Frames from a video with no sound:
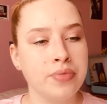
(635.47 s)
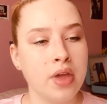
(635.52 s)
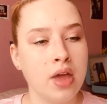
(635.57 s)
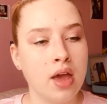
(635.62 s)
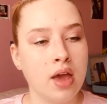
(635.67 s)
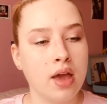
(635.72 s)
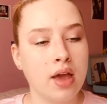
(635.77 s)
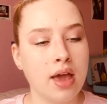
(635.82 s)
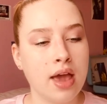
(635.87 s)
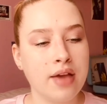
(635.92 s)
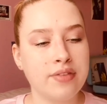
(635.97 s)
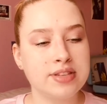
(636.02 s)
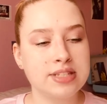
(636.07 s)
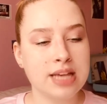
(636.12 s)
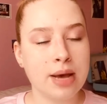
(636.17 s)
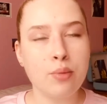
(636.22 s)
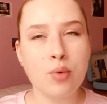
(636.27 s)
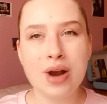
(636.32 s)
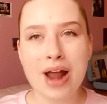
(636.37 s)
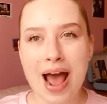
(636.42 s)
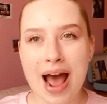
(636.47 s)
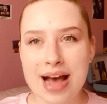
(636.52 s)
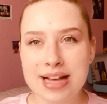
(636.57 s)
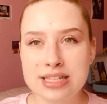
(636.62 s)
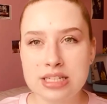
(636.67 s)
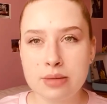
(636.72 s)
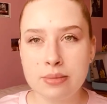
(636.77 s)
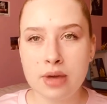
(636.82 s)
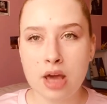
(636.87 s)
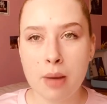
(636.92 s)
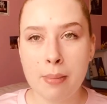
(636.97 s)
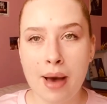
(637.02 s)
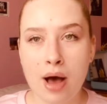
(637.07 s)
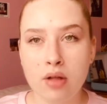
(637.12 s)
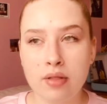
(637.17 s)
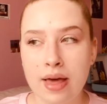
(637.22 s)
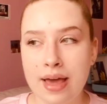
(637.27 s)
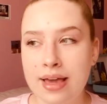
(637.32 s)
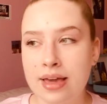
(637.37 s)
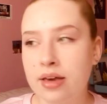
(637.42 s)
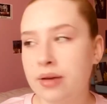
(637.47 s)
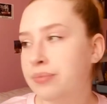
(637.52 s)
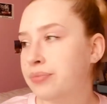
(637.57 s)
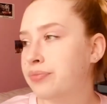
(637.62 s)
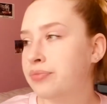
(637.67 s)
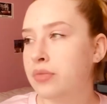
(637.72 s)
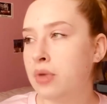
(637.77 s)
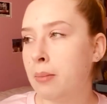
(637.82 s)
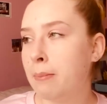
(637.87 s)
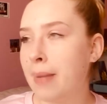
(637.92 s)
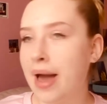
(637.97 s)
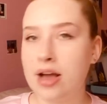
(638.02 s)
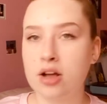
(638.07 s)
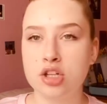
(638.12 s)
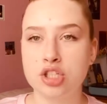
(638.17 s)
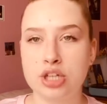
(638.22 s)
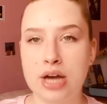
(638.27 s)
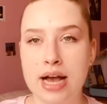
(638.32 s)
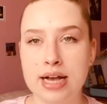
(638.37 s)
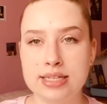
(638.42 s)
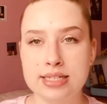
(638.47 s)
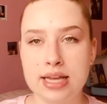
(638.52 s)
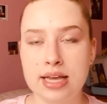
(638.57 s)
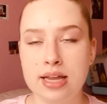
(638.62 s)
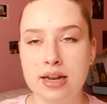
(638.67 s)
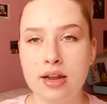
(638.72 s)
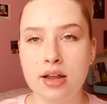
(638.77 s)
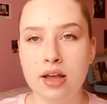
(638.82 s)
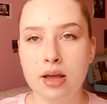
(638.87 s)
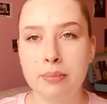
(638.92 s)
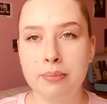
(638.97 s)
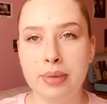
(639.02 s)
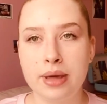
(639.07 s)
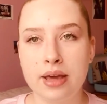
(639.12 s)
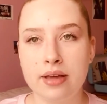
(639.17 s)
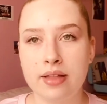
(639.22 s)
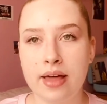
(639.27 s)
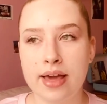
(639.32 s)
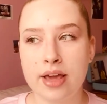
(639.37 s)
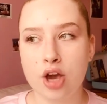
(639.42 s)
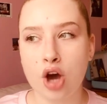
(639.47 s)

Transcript: if someone asked me about like Michael Jackson and being like,